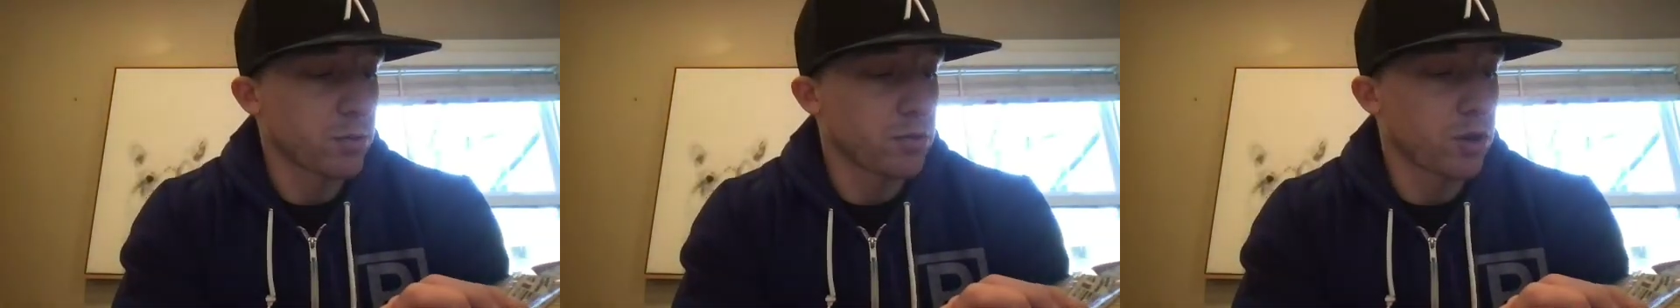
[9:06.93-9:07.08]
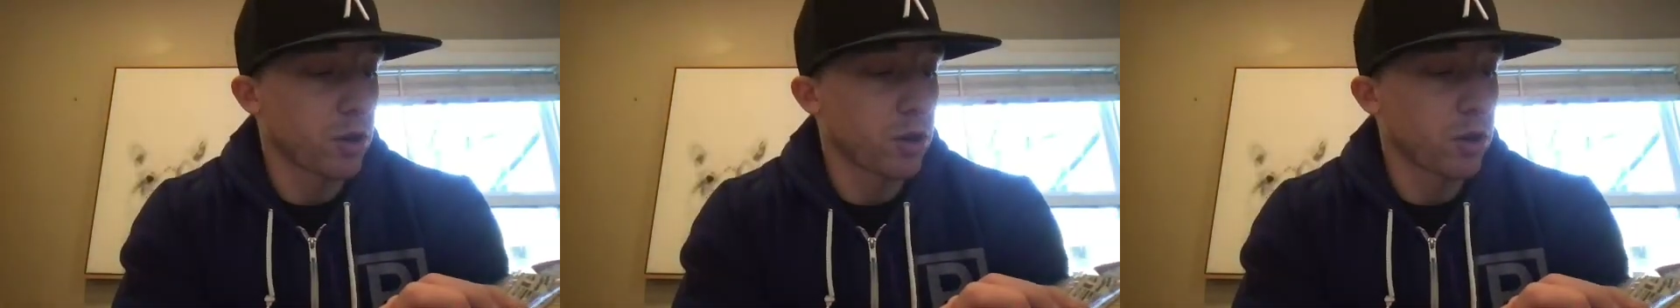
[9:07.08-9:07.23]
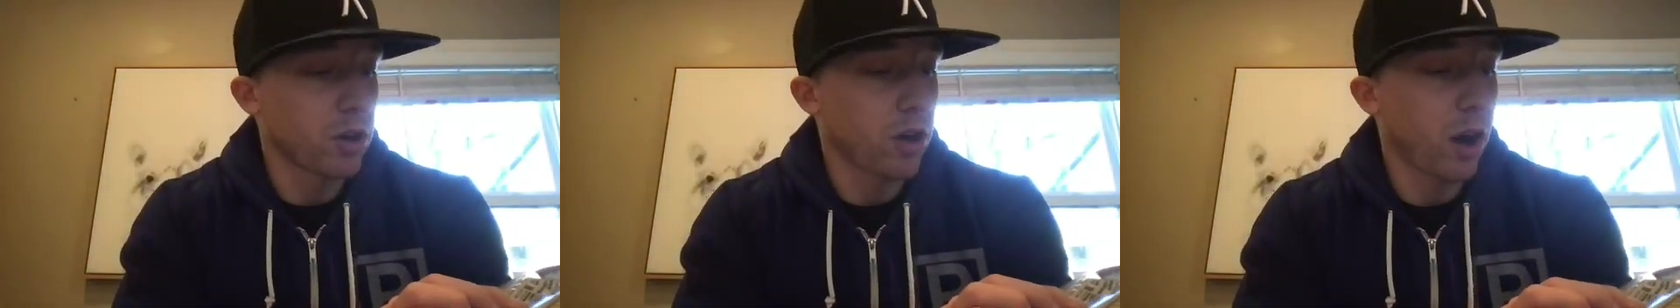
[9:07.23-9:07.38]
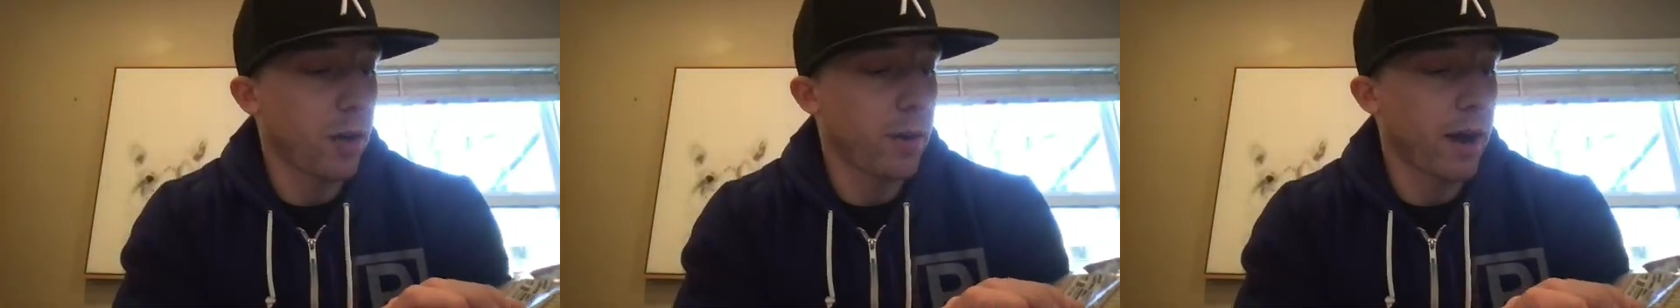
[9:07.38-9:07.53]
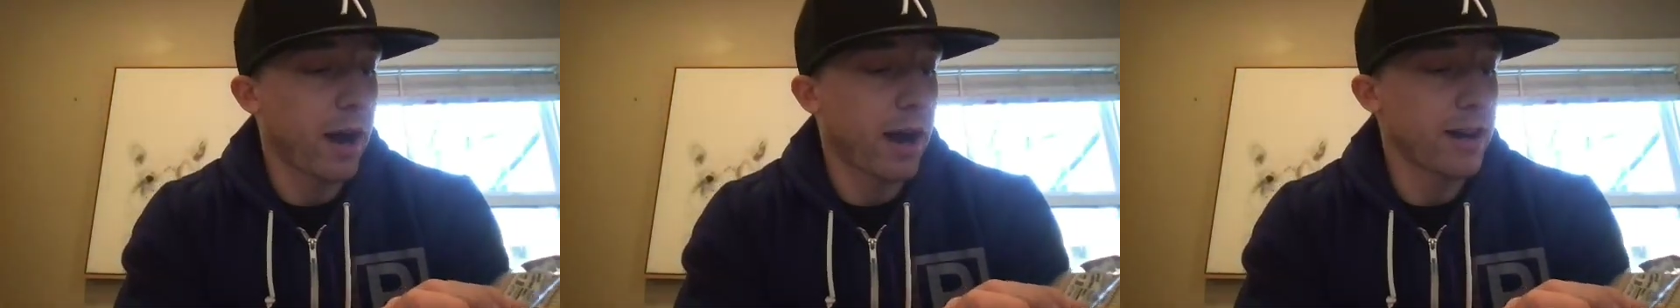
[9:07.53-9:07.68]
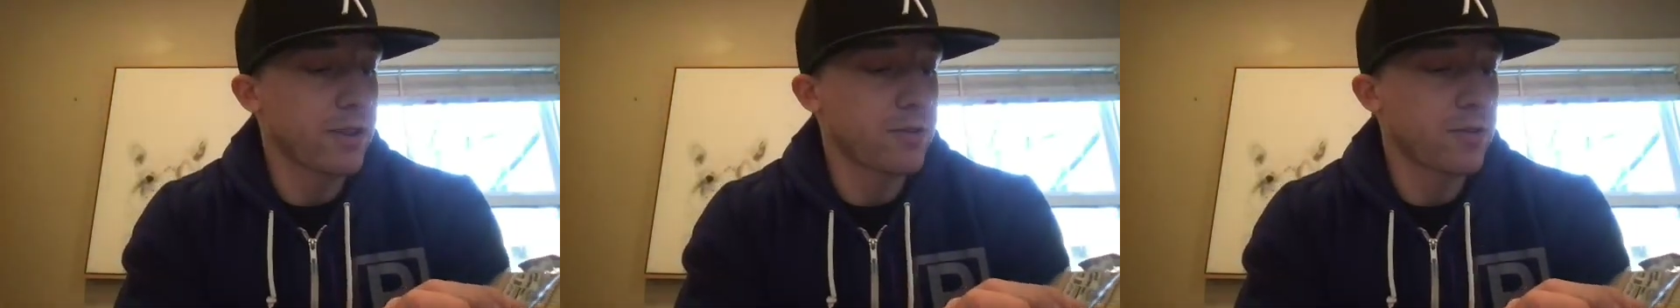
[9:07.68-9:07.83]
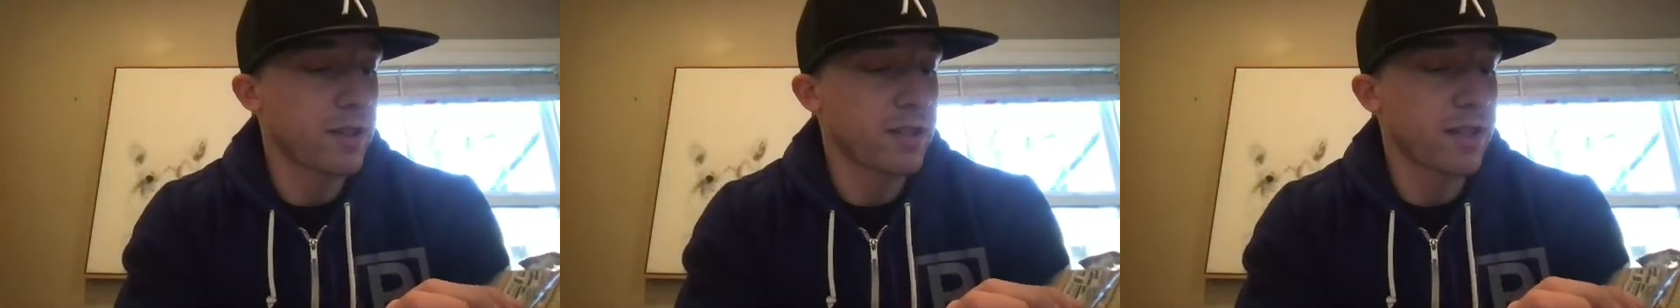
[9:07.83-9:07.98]
total
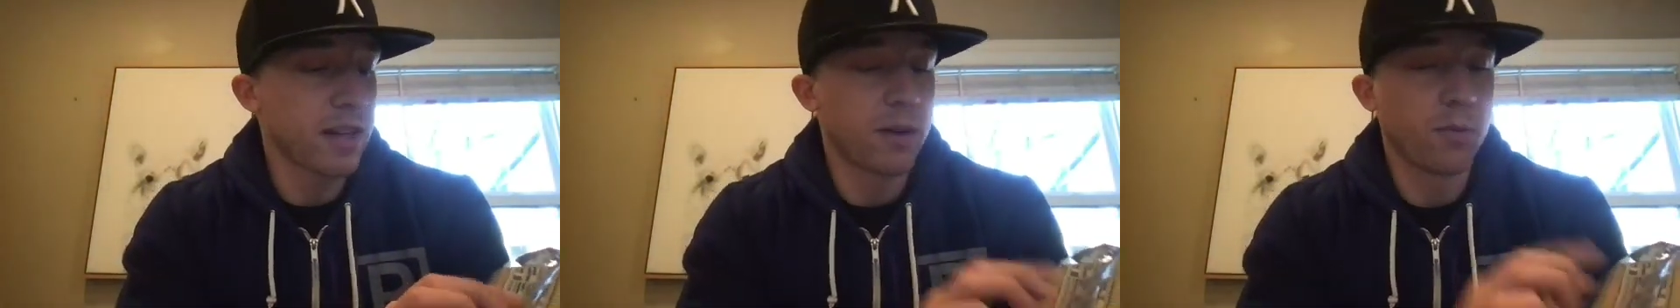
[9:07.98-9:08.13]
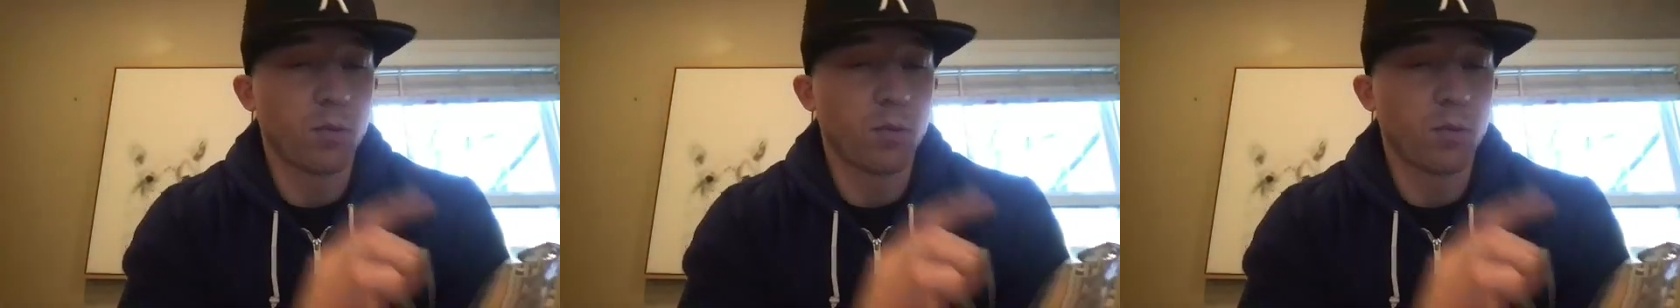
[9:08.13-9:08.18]
carbohydrates in